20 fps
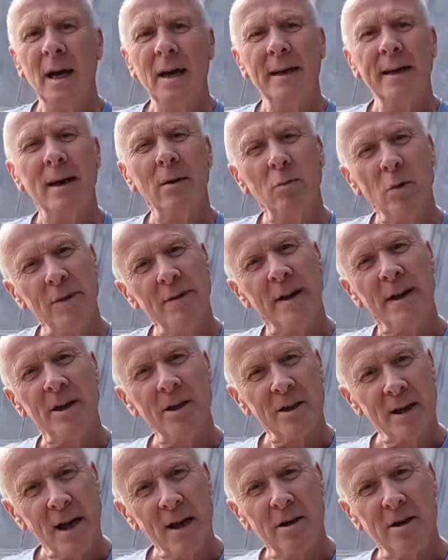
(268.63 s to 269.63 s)
Now, we've had
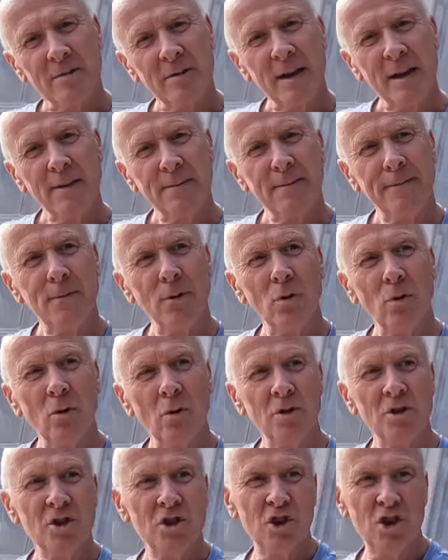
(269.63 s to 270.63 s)
our Caravan
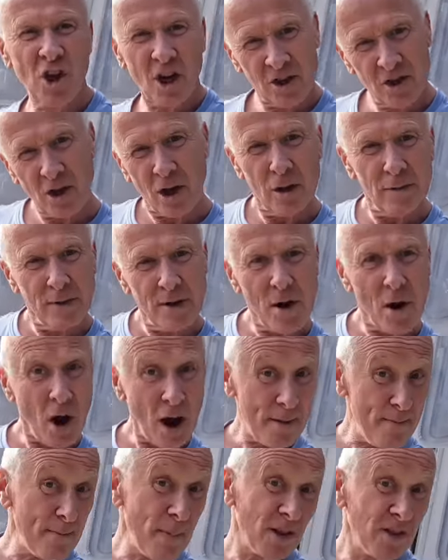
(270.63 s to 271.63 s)
for just over
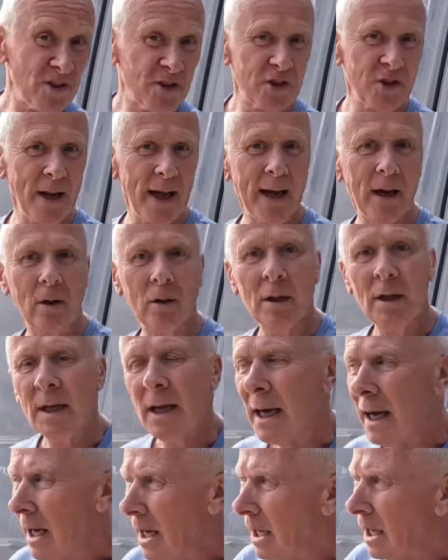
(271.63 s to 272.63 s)
9 months now,
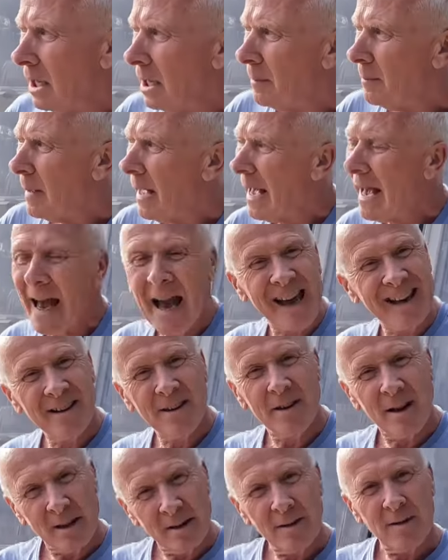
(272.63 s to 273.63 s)
and
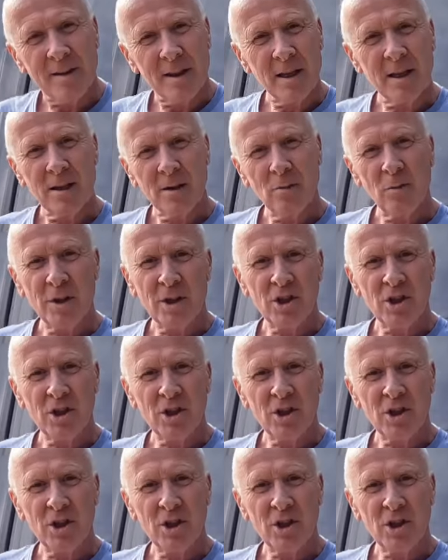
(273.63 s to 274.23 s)
another thing that we